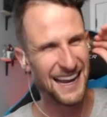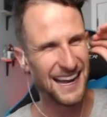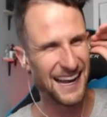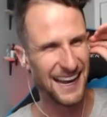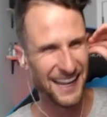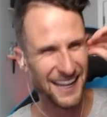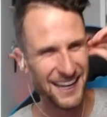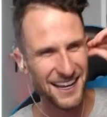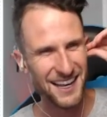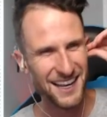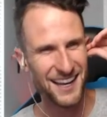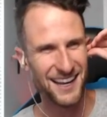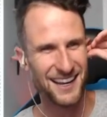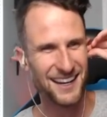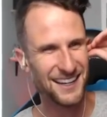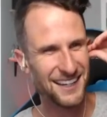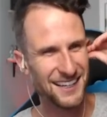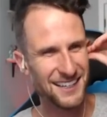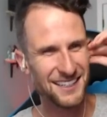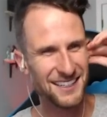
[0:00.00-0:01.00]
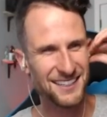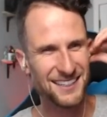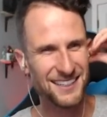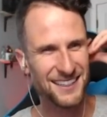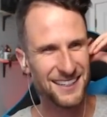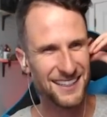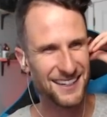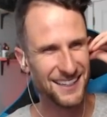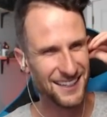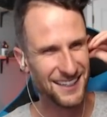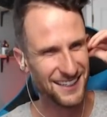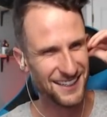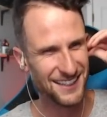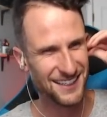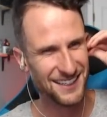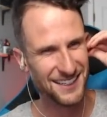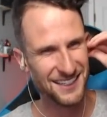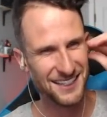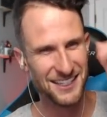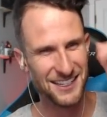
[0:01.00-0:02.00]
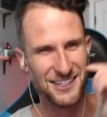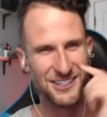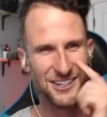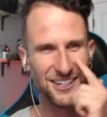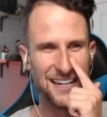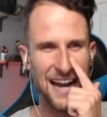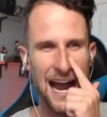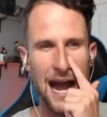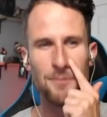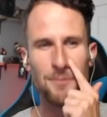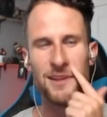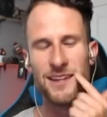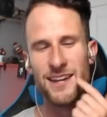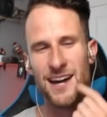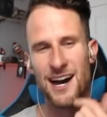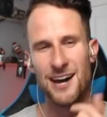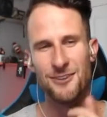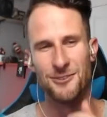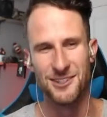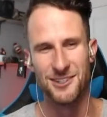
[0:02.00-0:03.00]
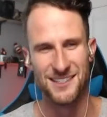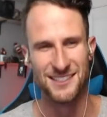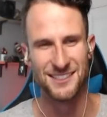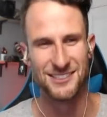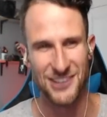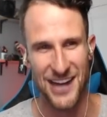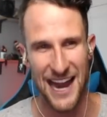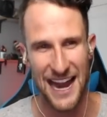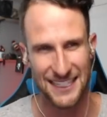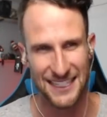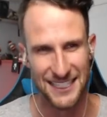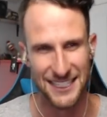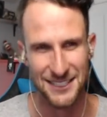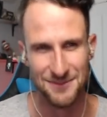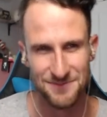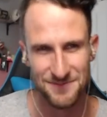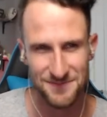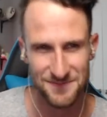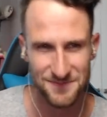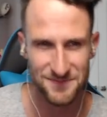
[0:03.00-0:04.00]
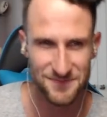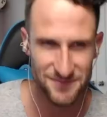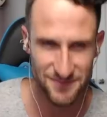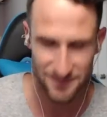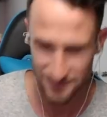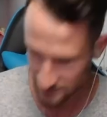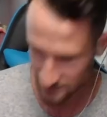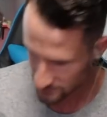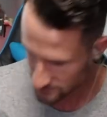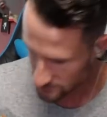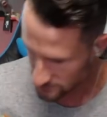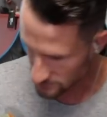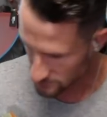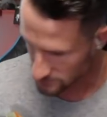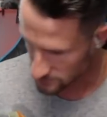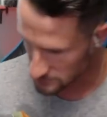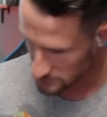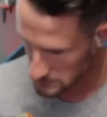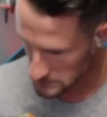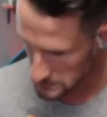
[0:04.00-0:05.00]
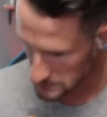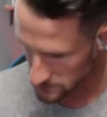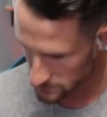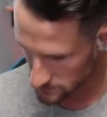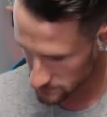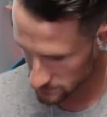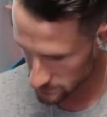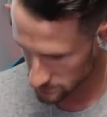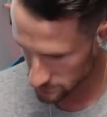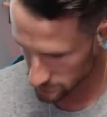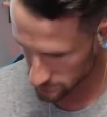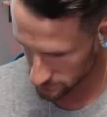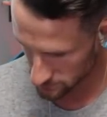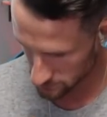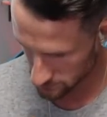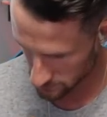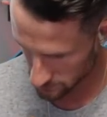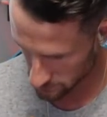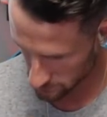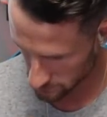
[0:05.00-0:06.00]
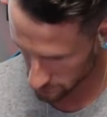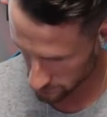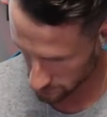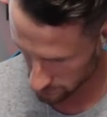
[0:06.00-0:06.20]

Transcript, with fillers: there goes my there goes my tower. Your goblin hut will distract him. Yeah, I don't know. I didn't have enough elixir